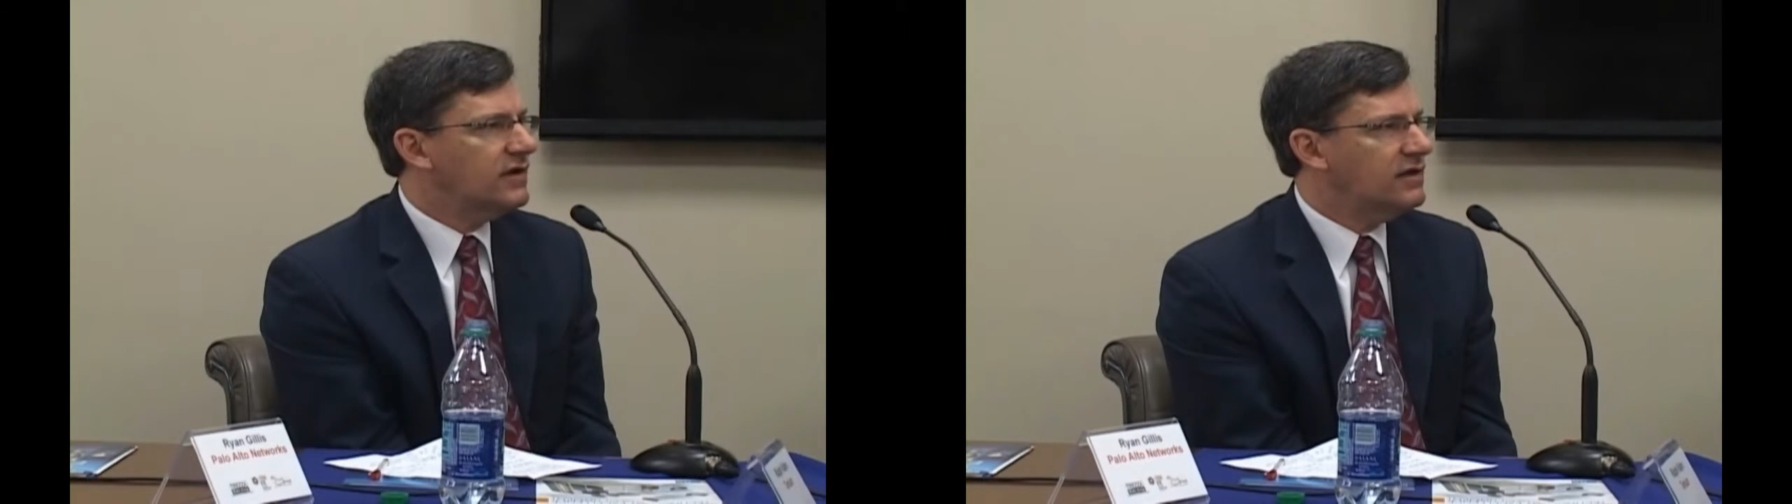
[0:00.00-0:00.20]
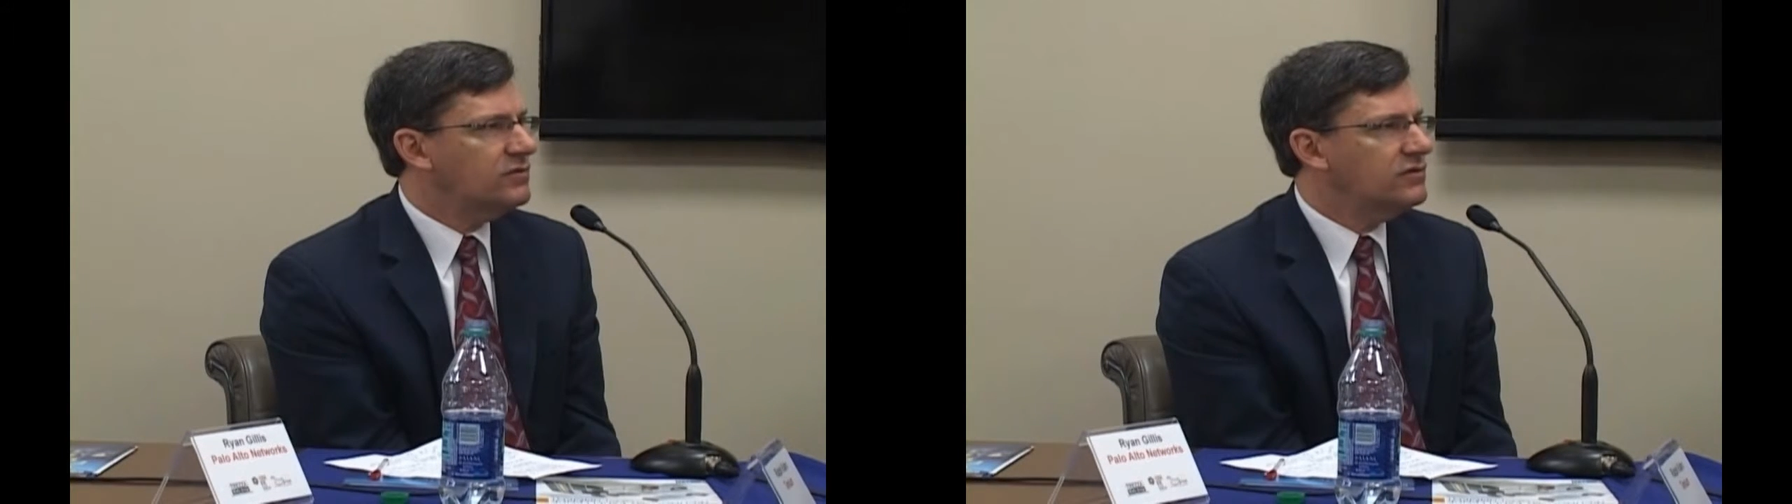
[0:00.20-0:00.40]

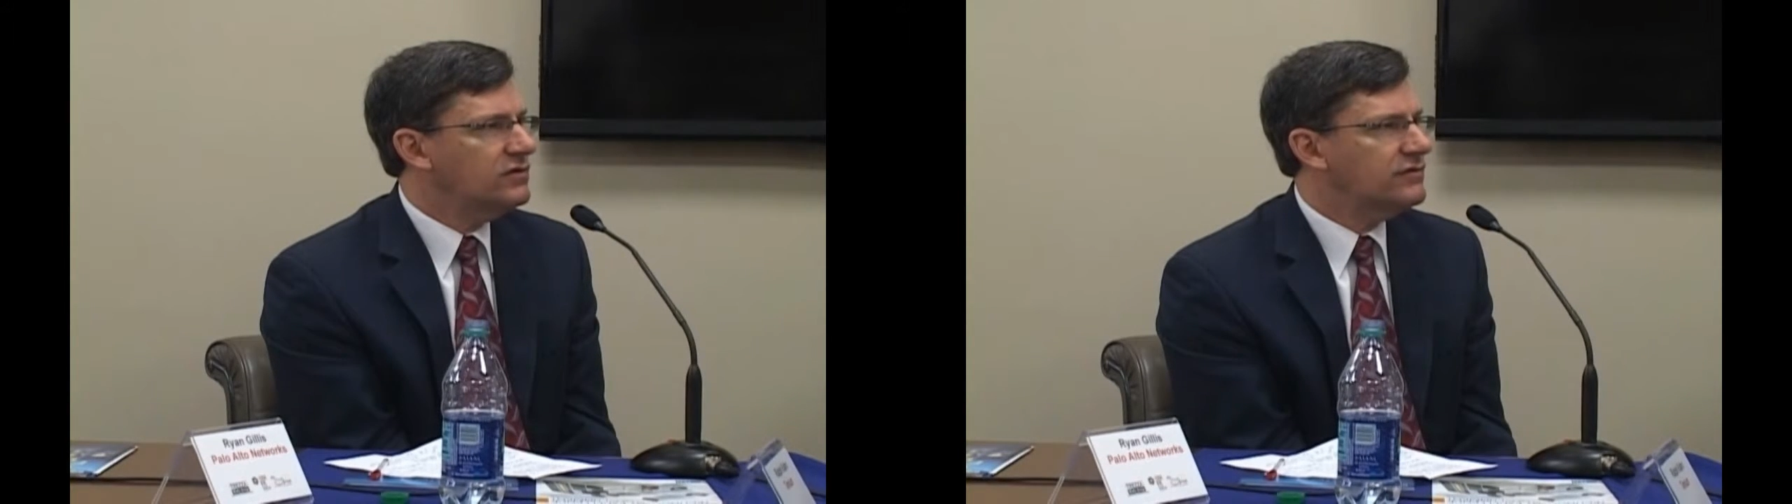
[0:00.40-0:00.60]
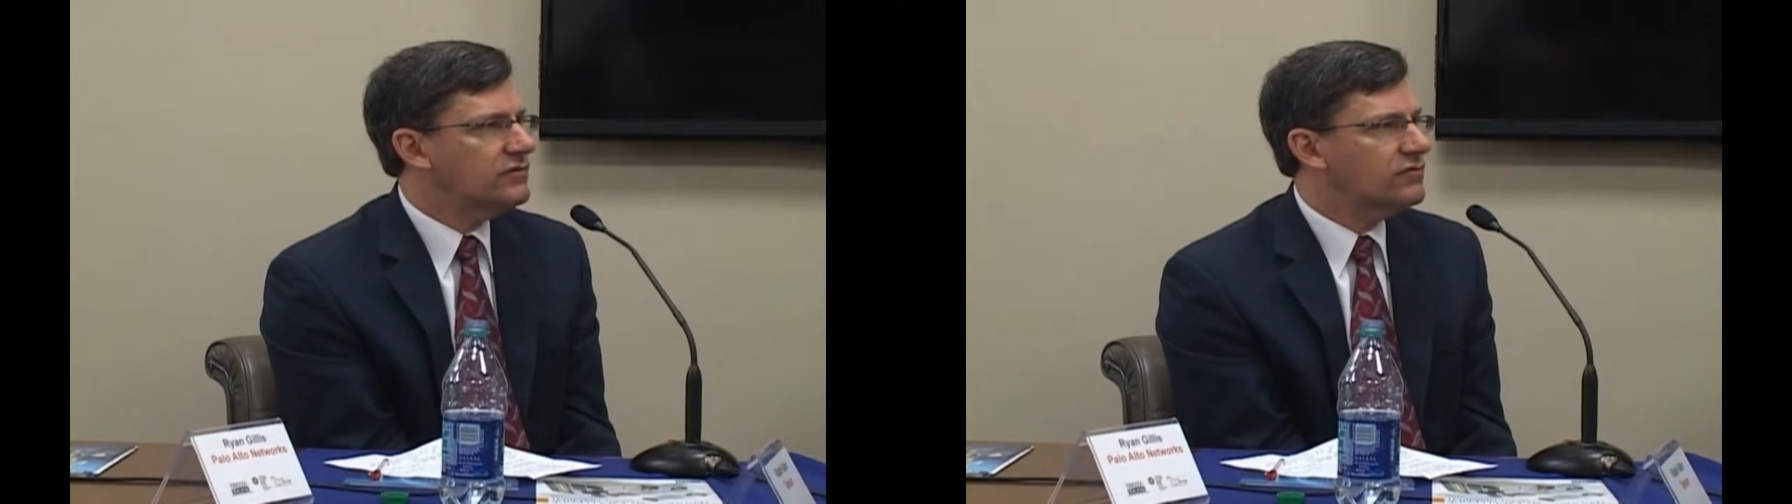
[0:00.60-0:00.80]
How do we
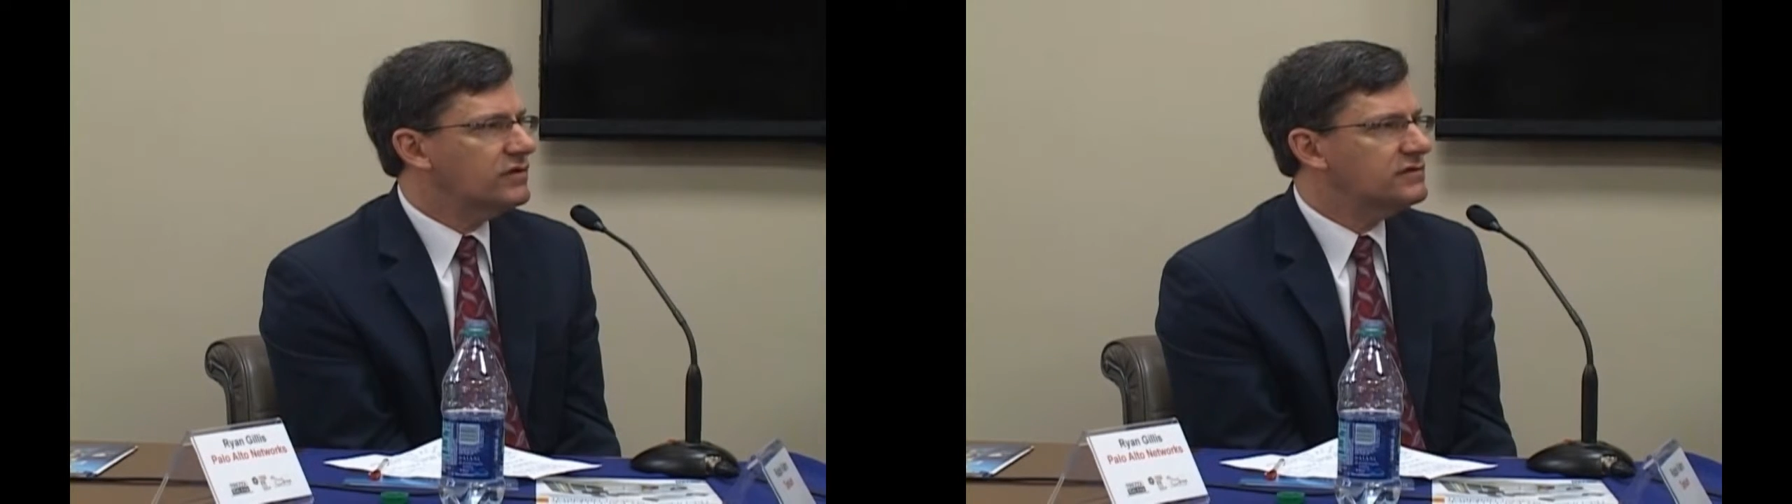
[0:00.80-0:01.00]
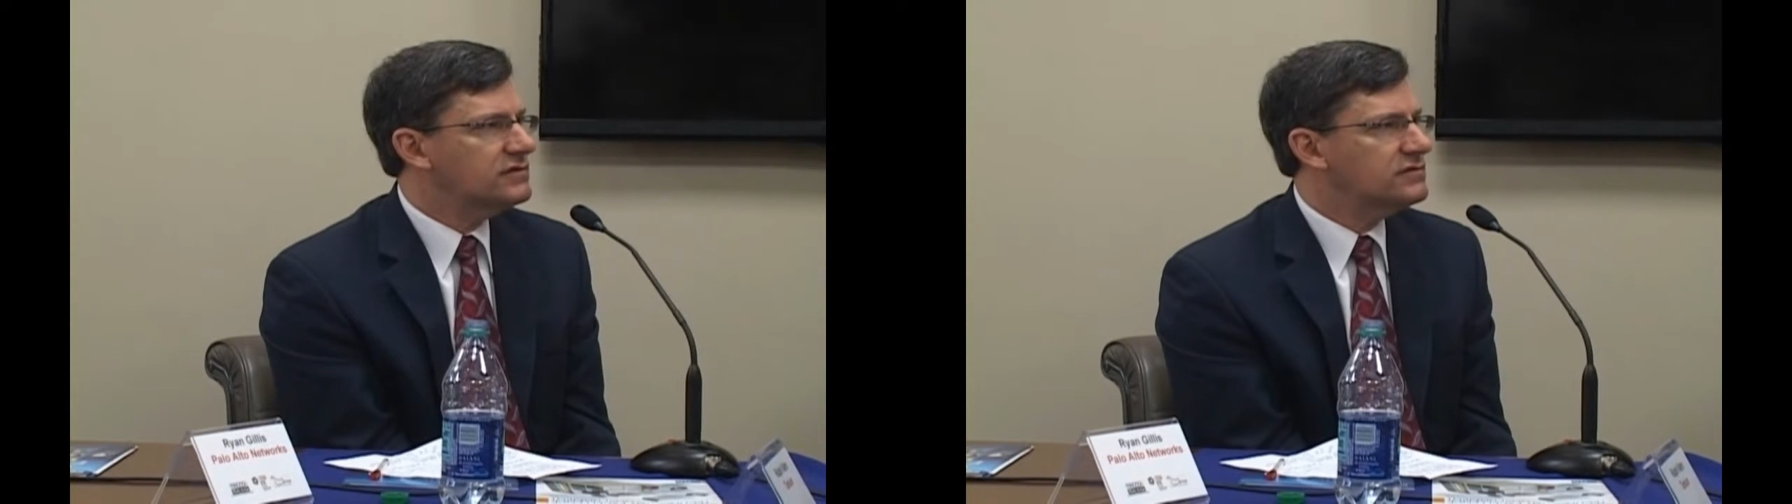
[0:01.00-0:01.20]
look at the
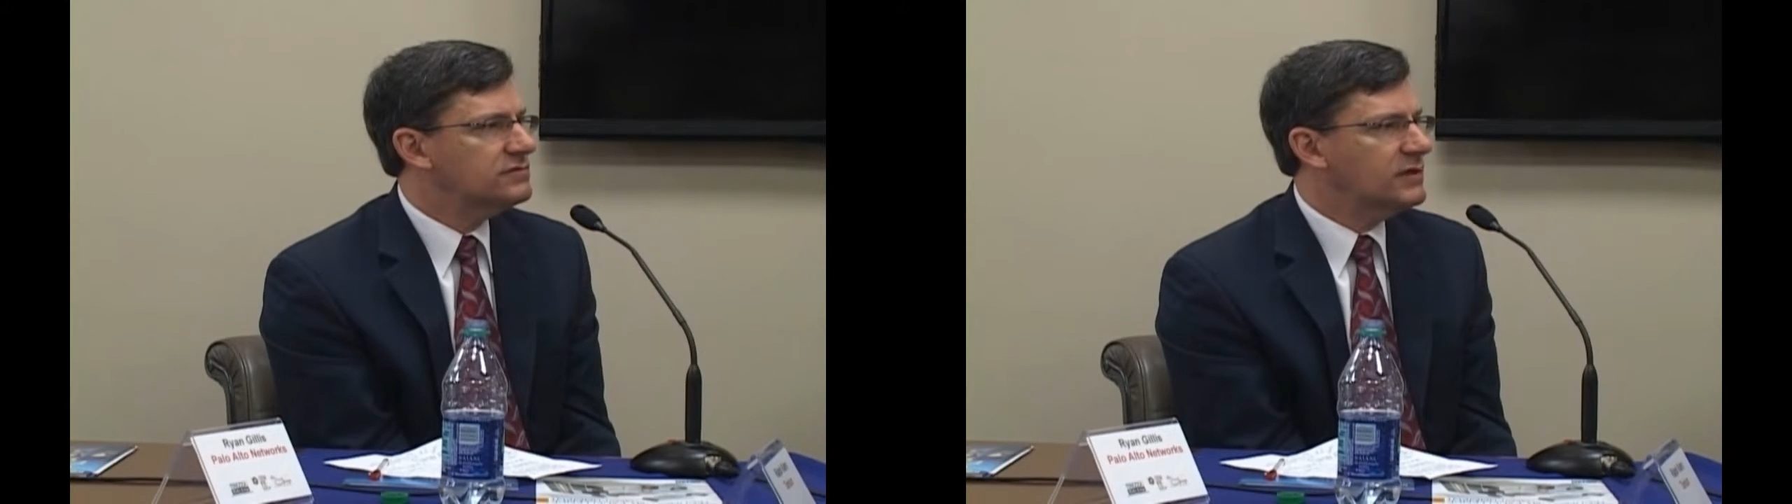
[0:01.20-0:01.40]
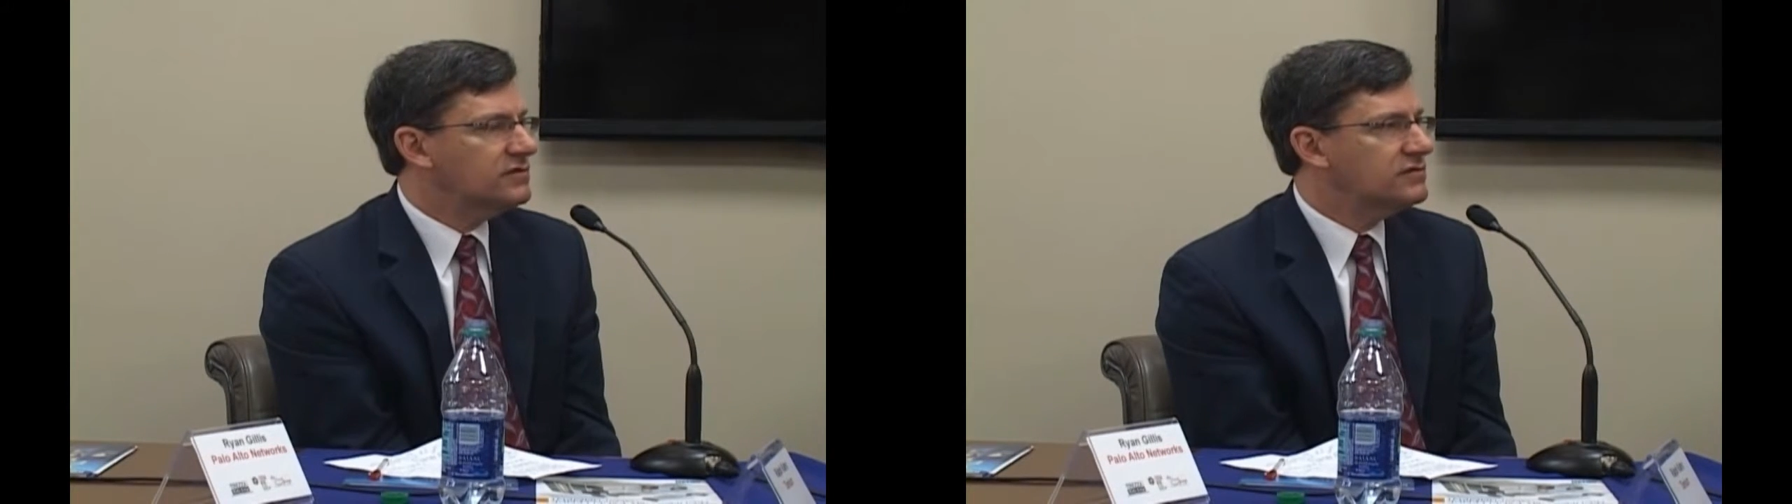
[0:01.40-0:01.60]
risks
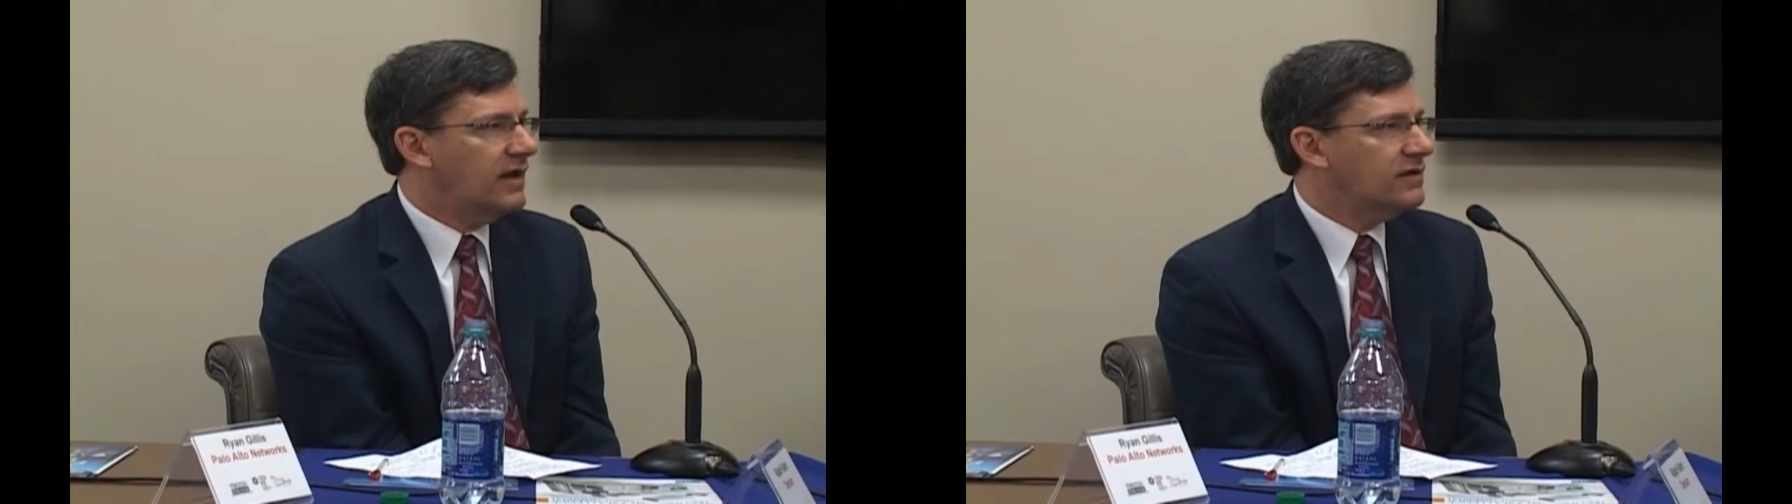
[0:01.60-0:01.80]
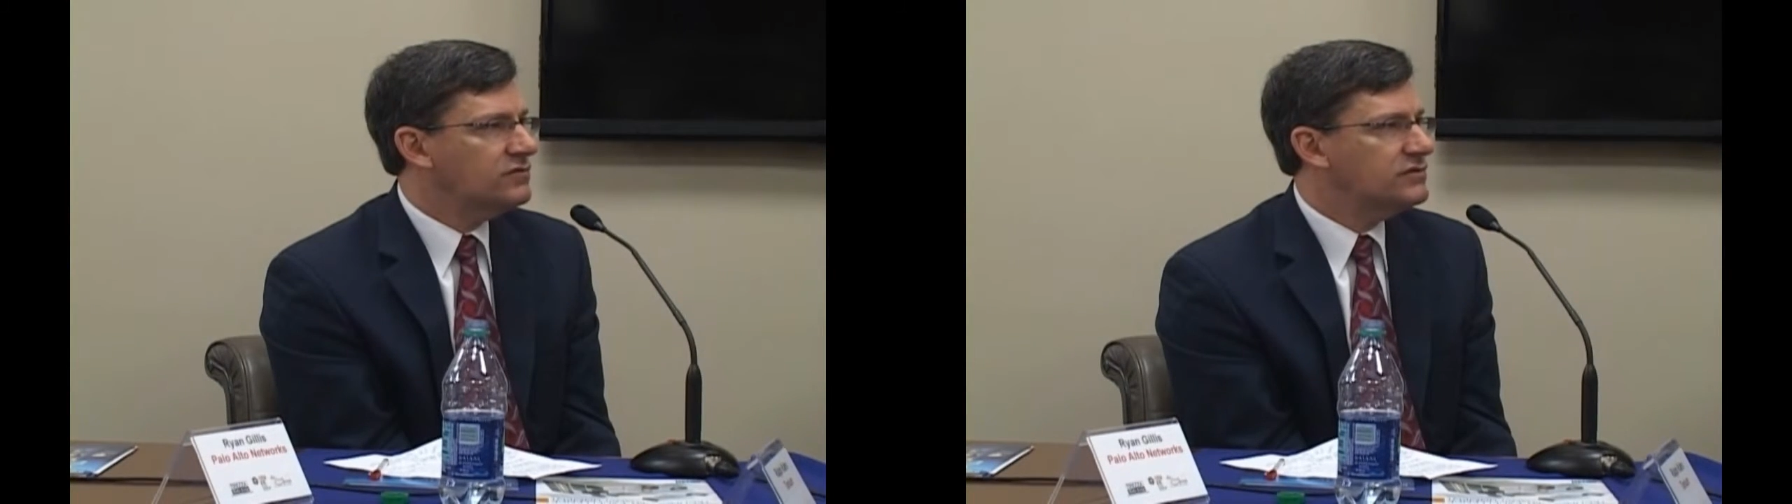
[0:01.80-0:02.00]
because
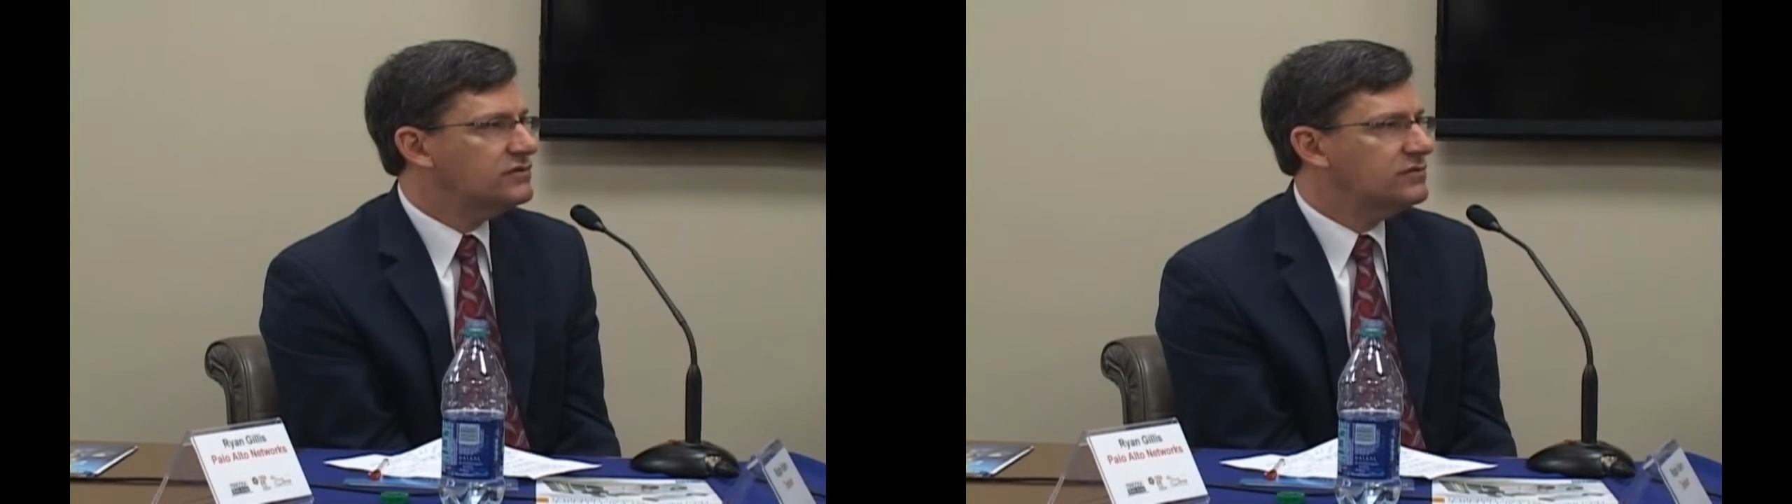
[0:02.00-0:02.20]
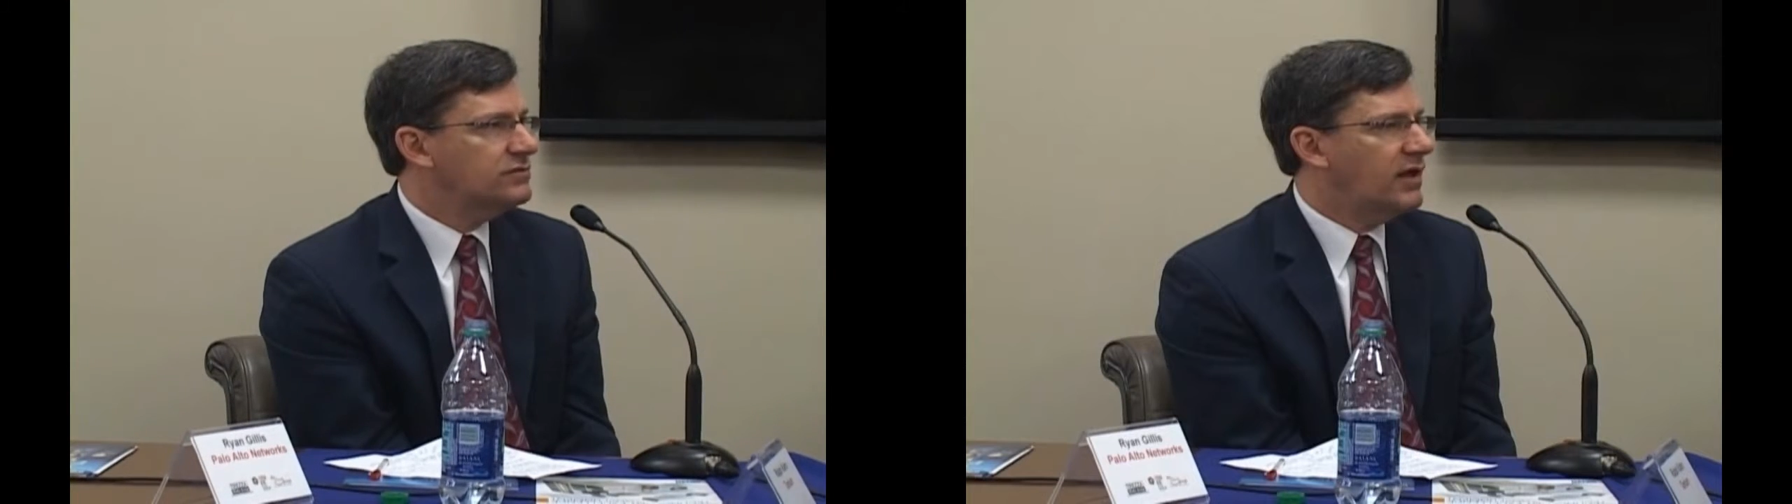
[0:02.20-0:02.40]
acquisition